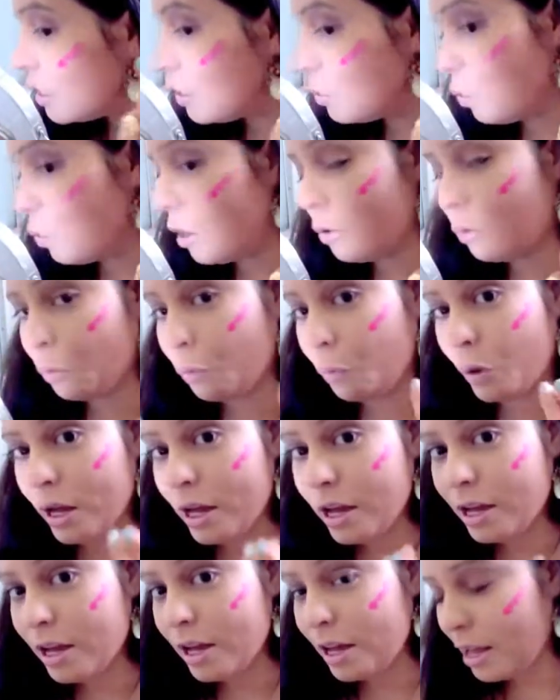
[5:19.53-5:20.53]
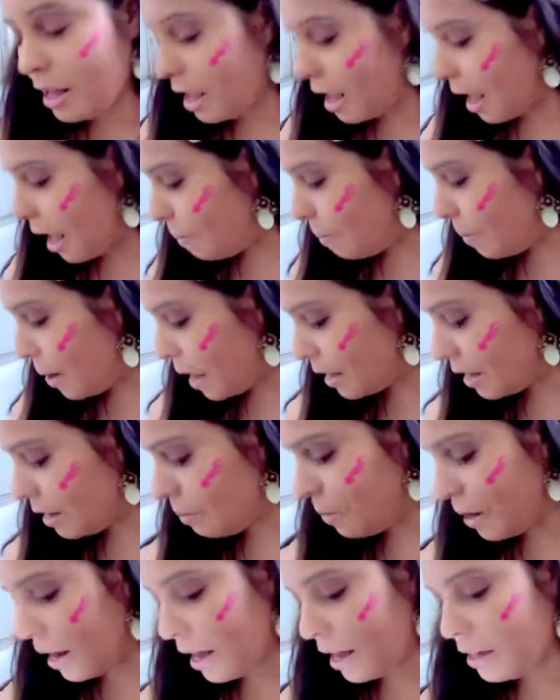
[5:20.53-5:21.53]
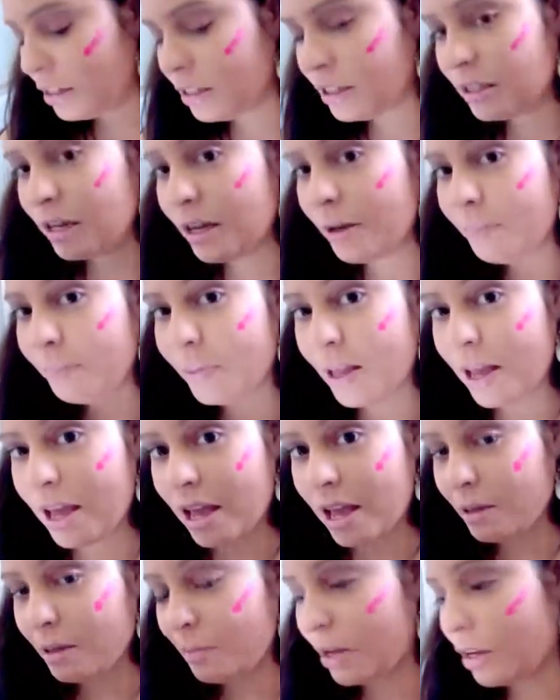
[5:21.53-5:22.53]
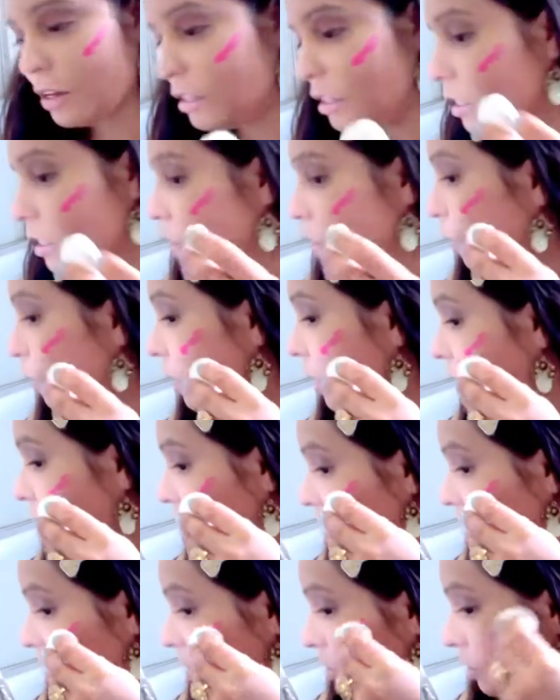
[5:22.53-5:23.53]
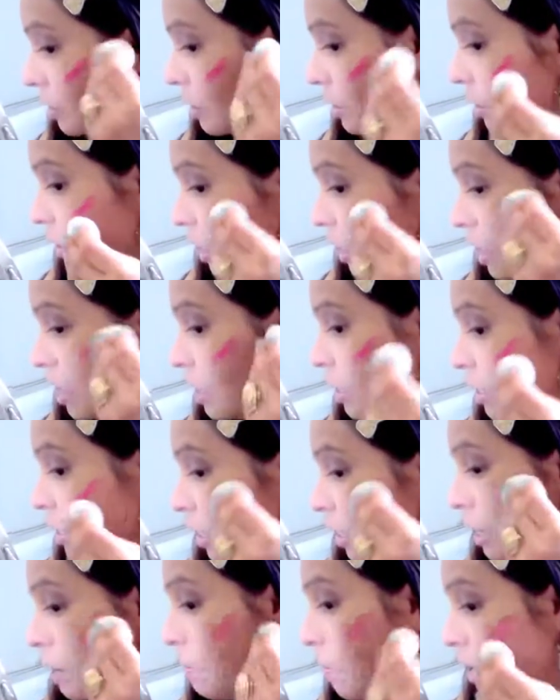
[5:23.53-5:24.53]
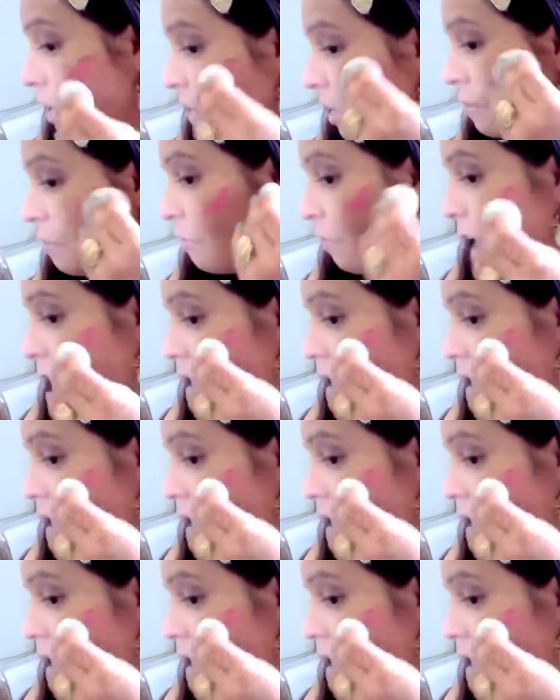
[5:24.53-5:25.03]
where we apply the blush. And because it's green, I'm just going to start blending right